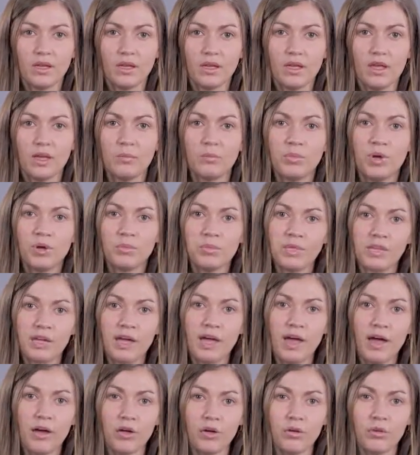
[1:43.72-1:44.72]
In public
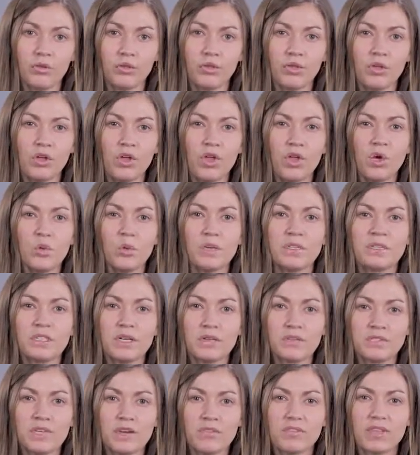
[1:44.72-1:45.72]
health, we
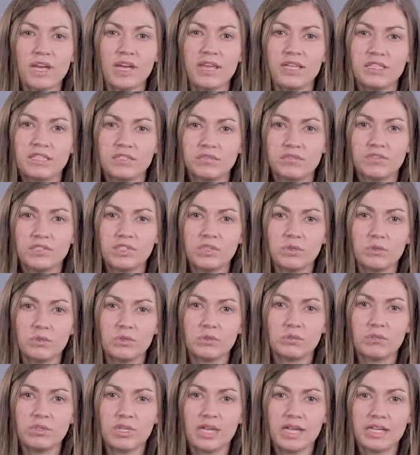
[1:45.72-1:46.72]
don't have that
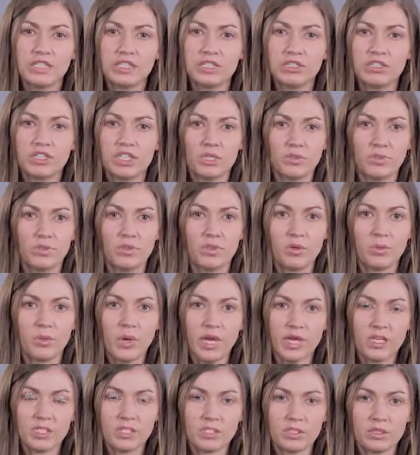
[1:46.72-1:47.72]
individual relationship with a
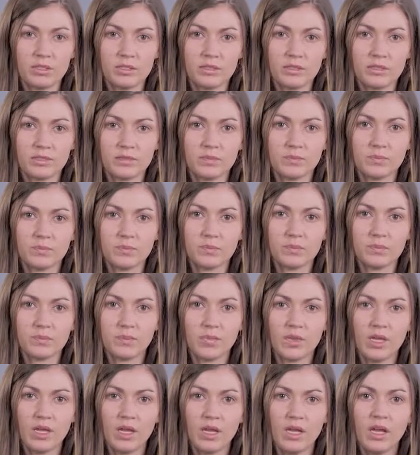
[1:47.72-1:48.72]
patient.
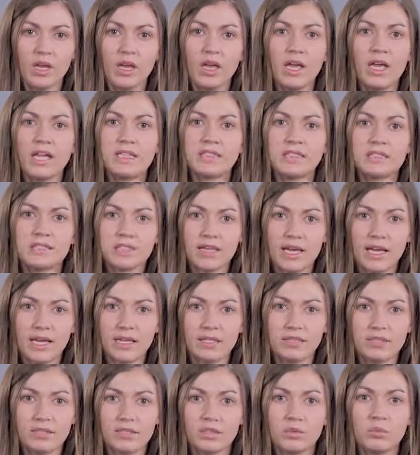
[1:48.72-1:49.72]

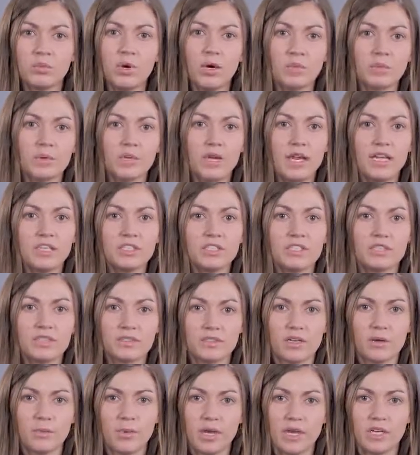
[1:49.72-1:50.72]
Instead, the population is
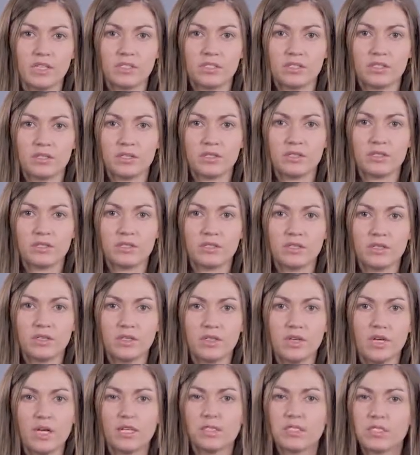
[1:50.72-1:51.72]
our patient,
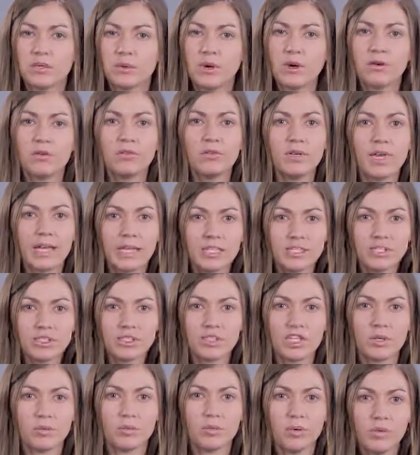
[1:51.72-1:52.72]
and so our
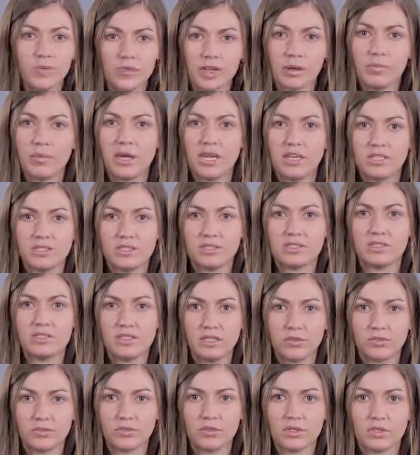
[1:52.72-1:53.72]
relationship with that patient is
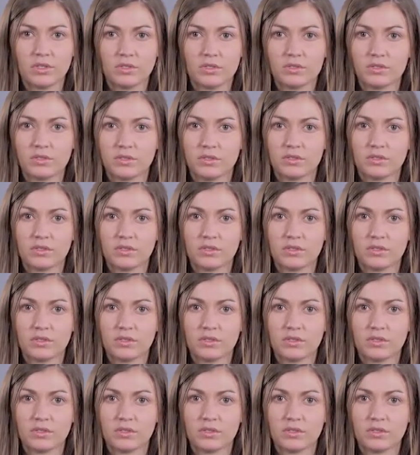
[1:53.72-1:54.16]
different.